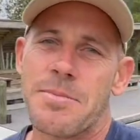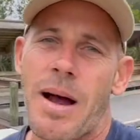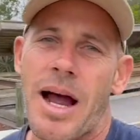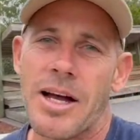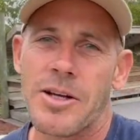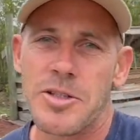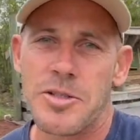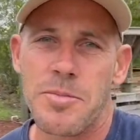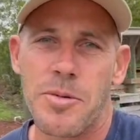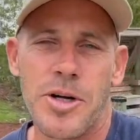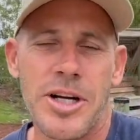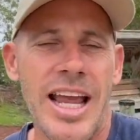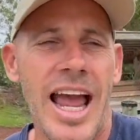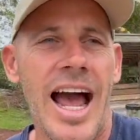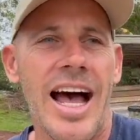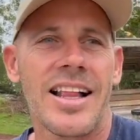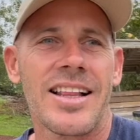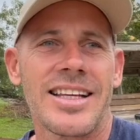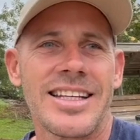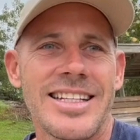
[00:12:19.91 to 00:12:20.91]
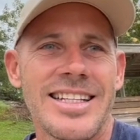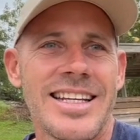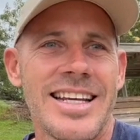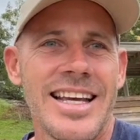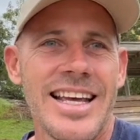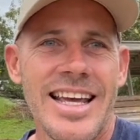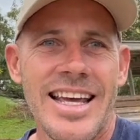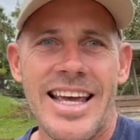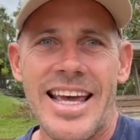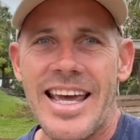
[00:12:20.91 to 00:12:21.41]
miles per gallon
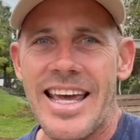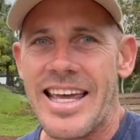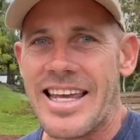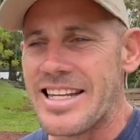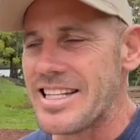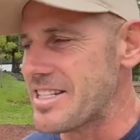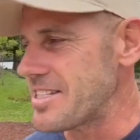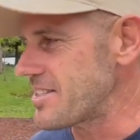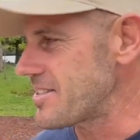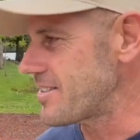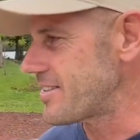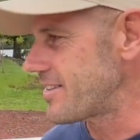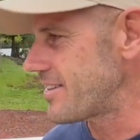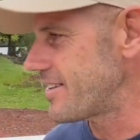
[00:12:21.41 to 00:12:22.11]
in